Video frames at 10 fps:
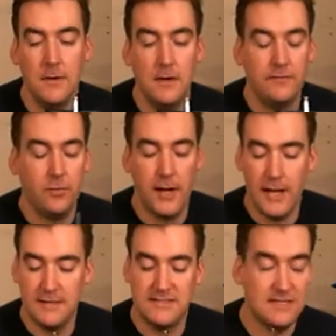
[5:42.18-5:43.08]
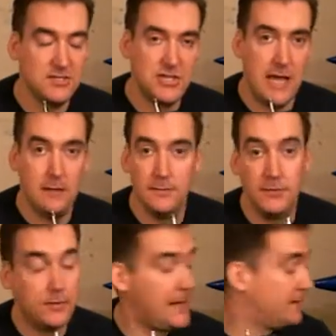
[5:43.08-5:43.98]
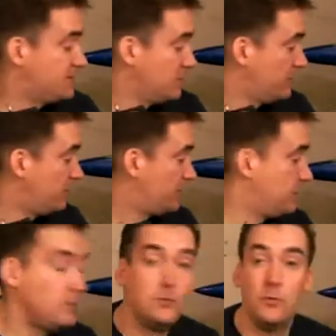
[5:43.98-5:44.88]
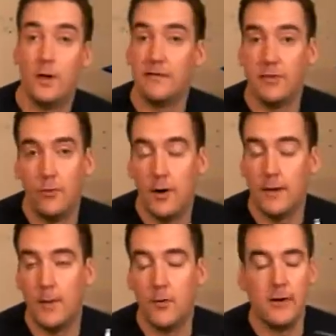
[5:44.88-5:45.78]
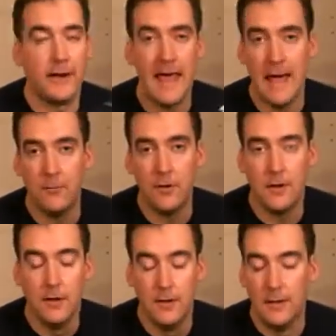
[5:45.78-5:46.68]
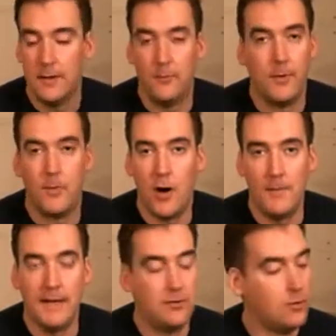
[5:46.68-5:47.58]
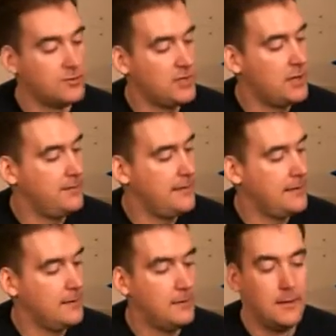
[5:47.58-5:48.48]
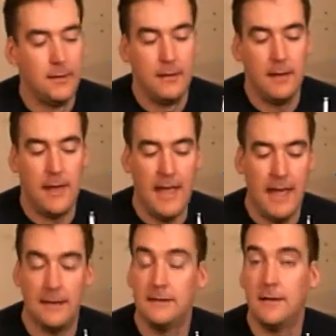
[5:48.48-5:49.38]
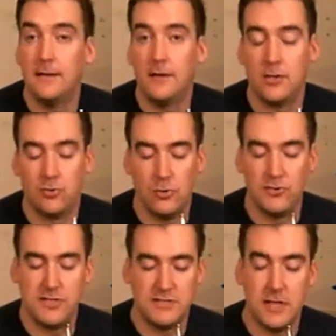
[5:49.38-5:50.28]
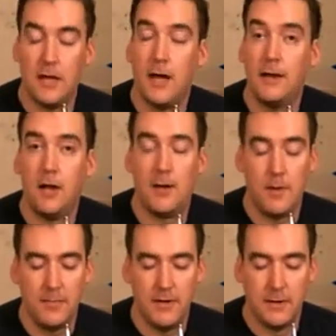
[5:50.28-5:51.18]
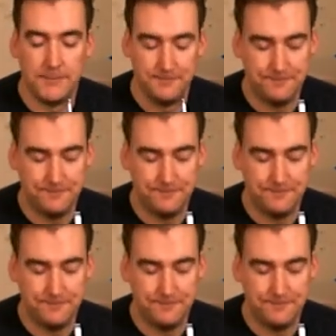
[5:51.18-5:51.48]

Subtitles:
If you want to add a 6-channel, you can add a servo to do whatever you want, operate a camera, put a Bombay doors on there, and the control is just a knob up here.